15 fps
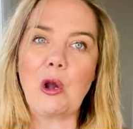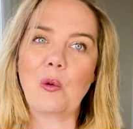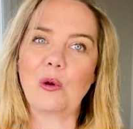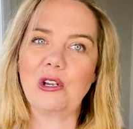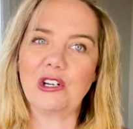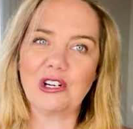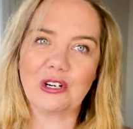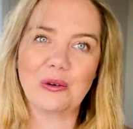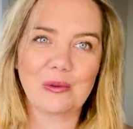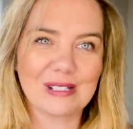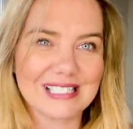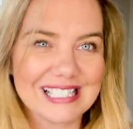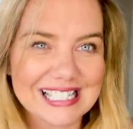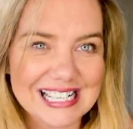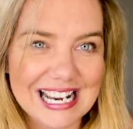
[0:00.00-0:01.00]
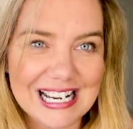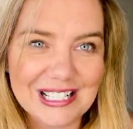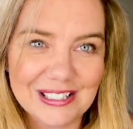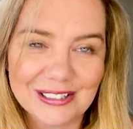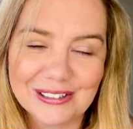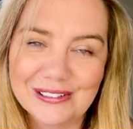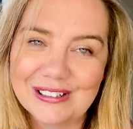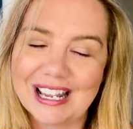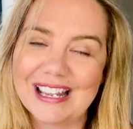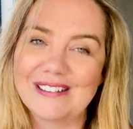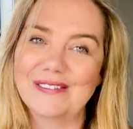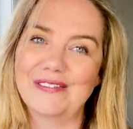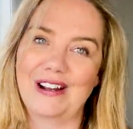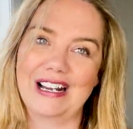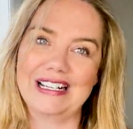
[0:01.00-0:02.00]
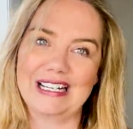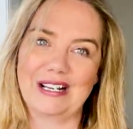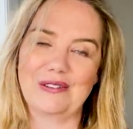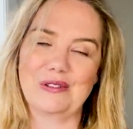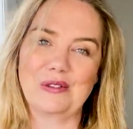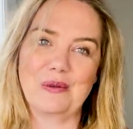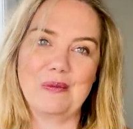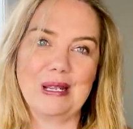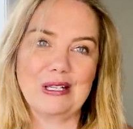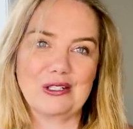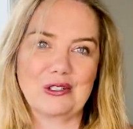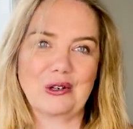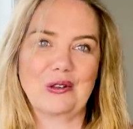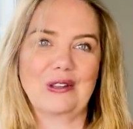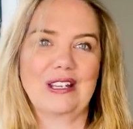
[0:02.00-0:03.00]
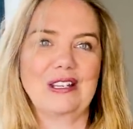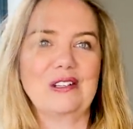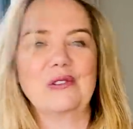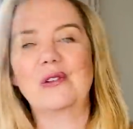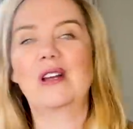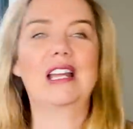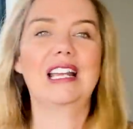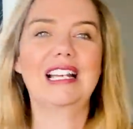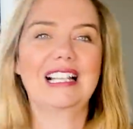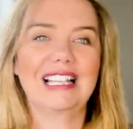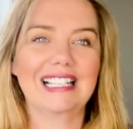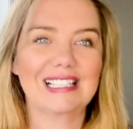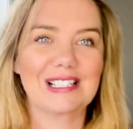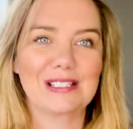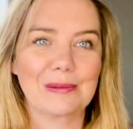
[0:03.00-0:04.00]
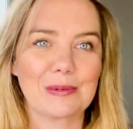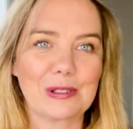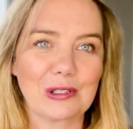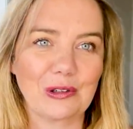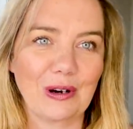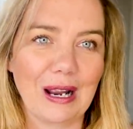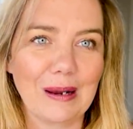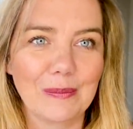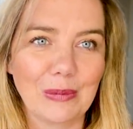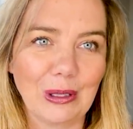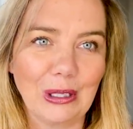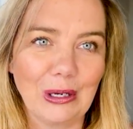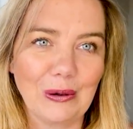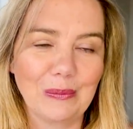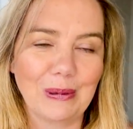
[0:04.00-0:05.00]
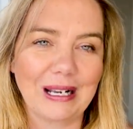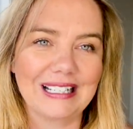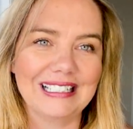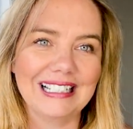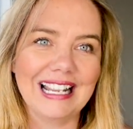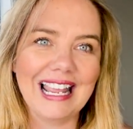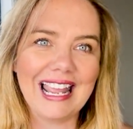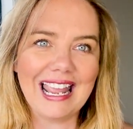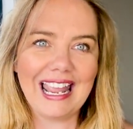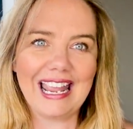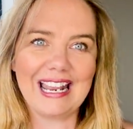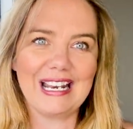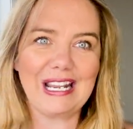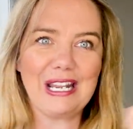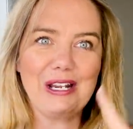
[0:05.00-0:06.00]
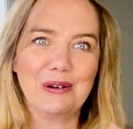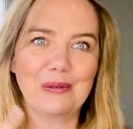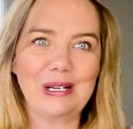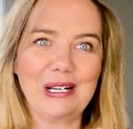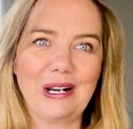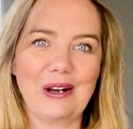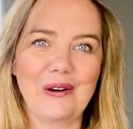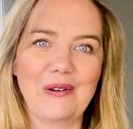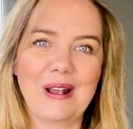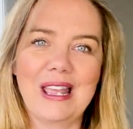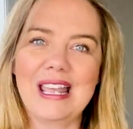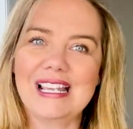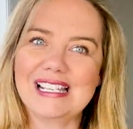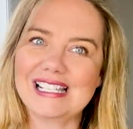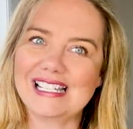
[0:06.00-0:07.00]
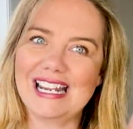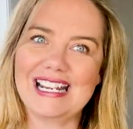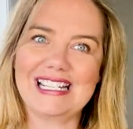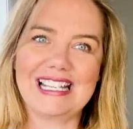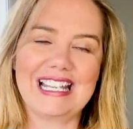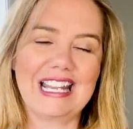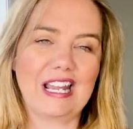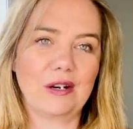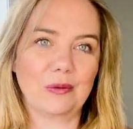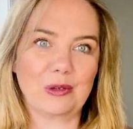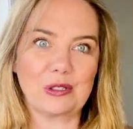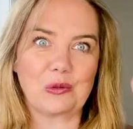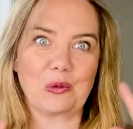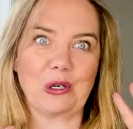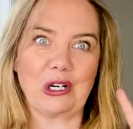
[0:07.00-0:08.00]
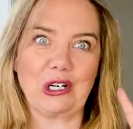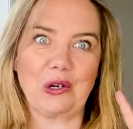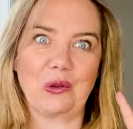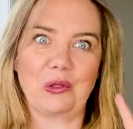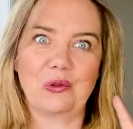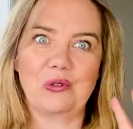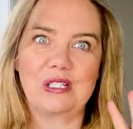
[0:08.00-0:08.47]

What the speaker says: Well, you're gonna wanna stay tuned and find out. So make sure that you click the subscribe below button and here we go. Stay to the end because we're gonna go through